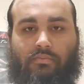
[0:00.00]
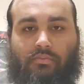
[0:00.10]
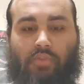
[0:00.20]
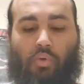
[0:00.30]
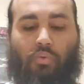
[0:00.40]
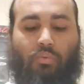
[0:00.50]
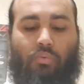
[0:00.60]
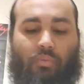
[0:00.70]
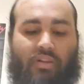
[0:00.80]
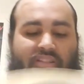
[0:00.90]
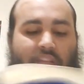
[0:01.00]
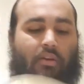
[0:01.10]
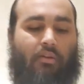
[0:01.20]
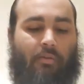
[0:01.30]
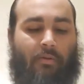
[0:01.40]
No, when it
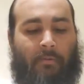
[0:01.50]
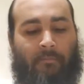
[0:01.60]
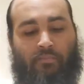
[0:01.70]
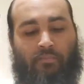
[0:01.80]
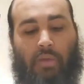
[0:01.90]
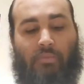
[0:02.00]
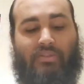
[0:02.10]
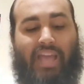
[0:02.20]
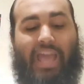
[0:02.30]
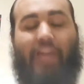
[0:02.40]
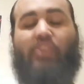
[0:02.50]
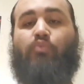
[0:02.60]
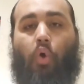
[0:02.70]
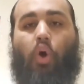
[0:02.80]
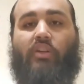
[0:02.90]
say there was head as
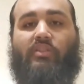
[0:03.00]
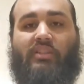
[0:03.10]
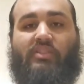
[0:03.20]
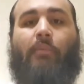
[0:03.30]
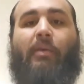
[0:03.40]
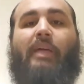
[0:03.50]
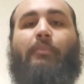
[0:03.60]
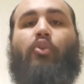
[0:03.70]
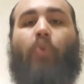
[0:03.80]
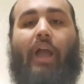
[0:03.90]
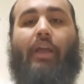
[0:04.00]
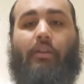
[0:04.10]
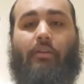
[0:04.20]
waters, you're talking about him crying.